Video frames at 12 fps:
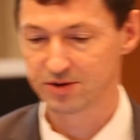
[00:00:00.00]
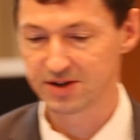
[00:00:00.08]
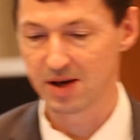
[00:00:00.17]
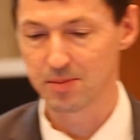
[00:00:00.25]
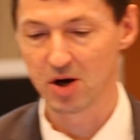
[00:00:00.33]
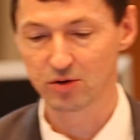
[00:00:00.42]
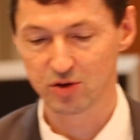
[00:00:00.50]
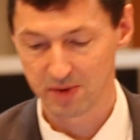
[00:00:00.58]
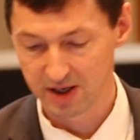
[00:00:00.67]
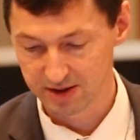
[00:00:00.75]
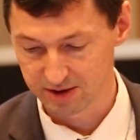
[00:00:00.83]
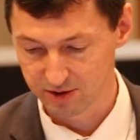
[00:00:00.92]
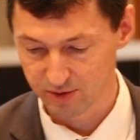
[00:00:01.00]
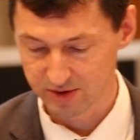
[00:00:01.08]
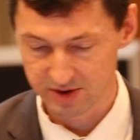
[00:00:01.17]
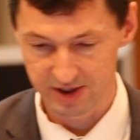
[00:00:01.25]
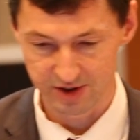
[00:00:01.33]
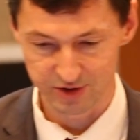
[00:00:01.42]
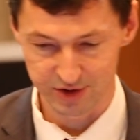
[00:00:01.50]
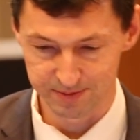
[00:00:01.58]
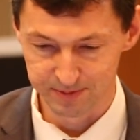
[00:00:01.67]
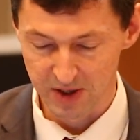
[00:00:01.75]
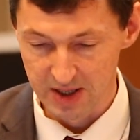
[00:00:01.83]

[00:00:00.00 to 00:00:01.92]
semi-automated translation.